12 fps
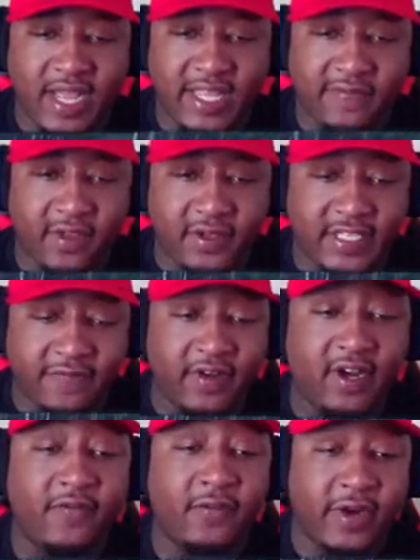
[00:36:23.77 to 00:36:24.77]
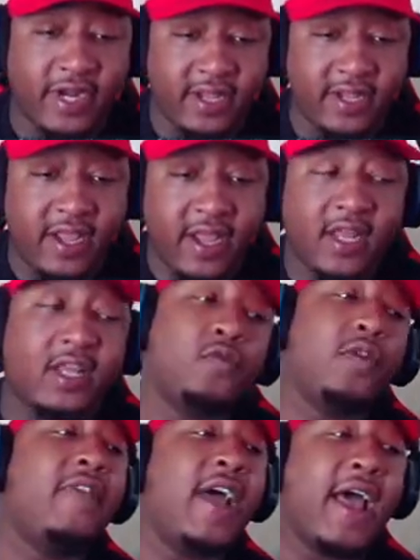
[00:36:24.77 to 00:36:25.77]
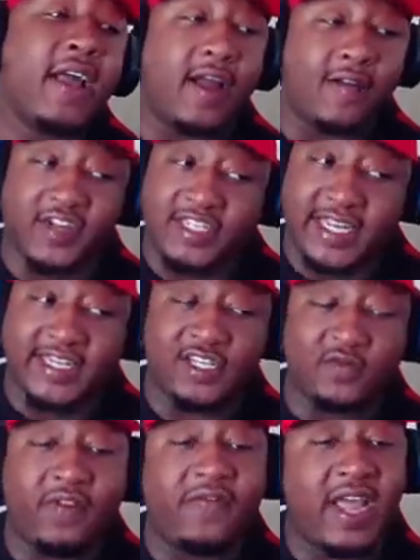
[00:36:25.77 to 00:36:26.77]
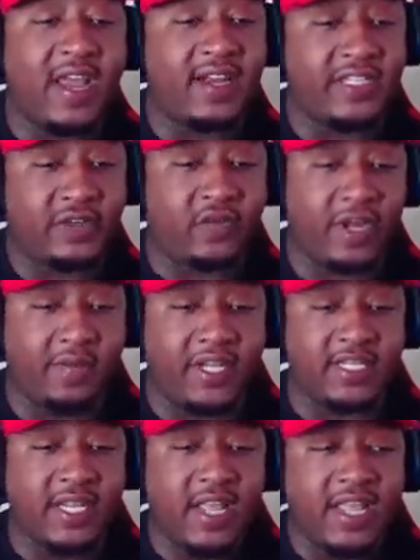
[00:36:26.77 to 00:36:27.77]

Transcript: not giving yourself enough credit because we've had conversations, we've had disagreements,